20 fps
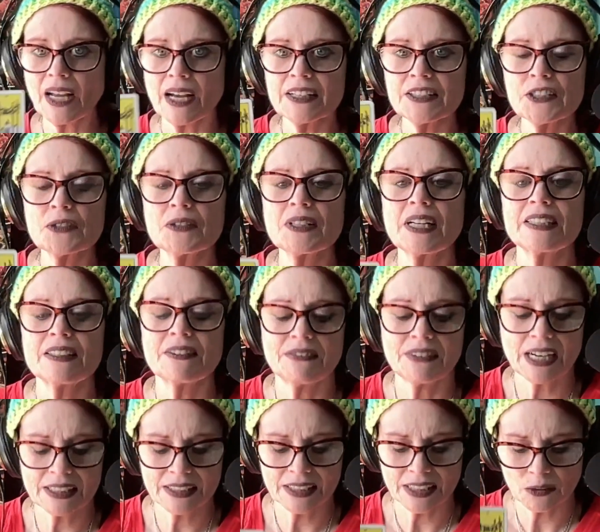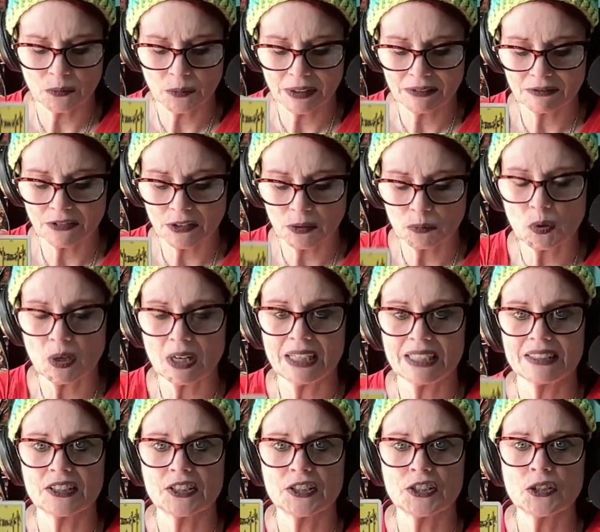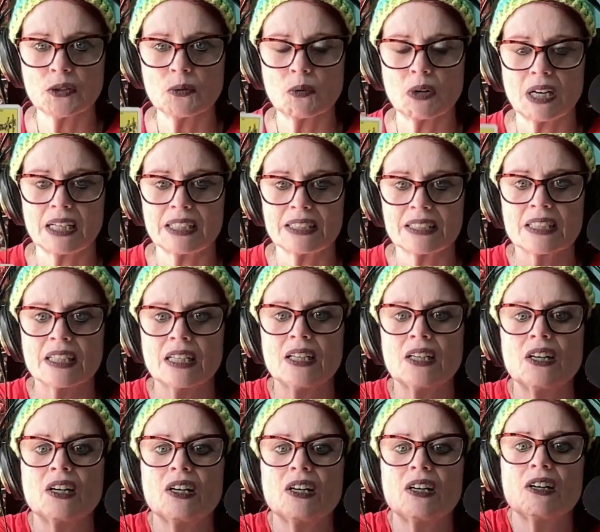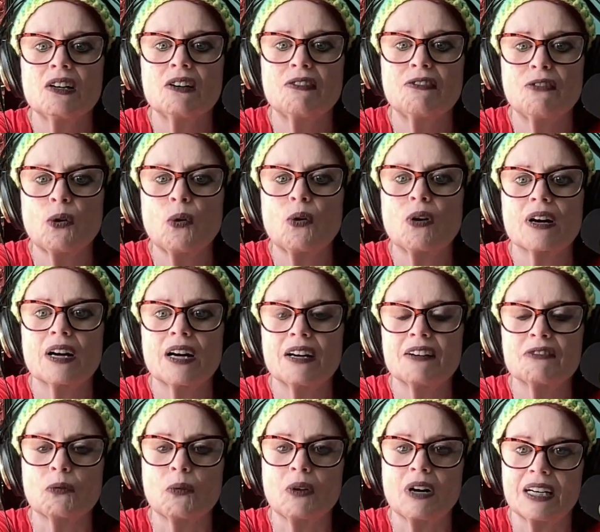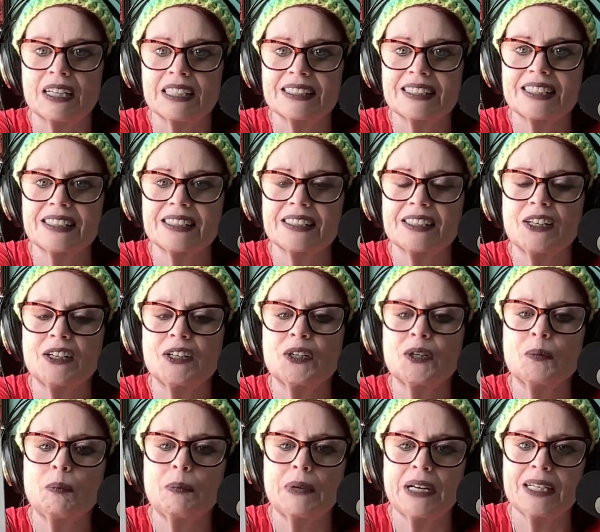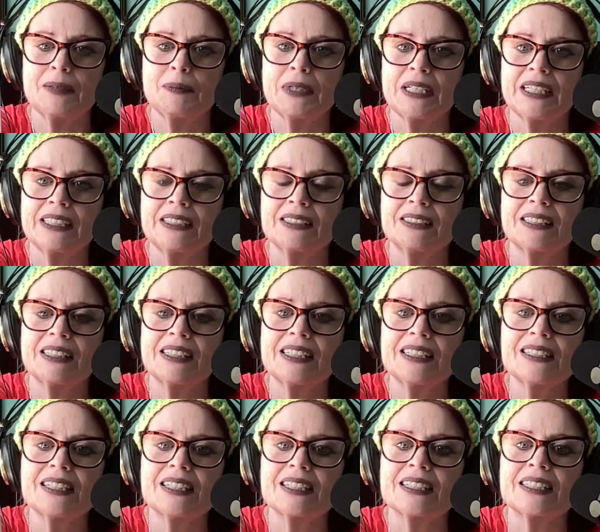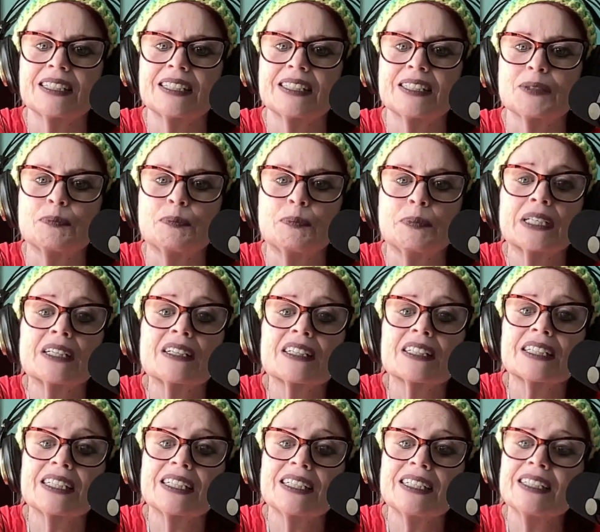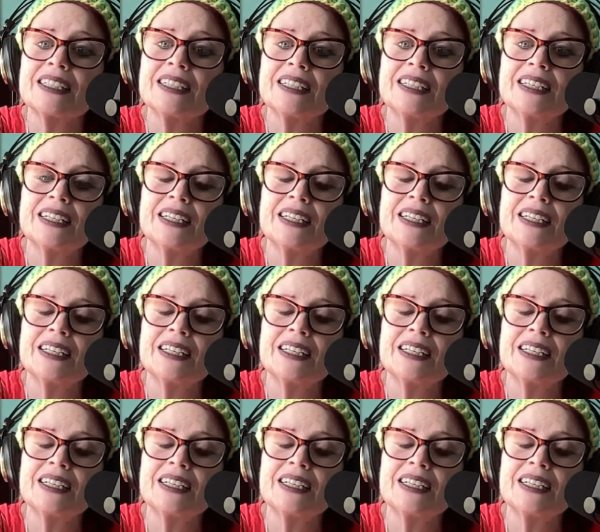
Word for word: I do like the fact that it went from Wands to Wands, Four of Wands. Oh, baby, this is stability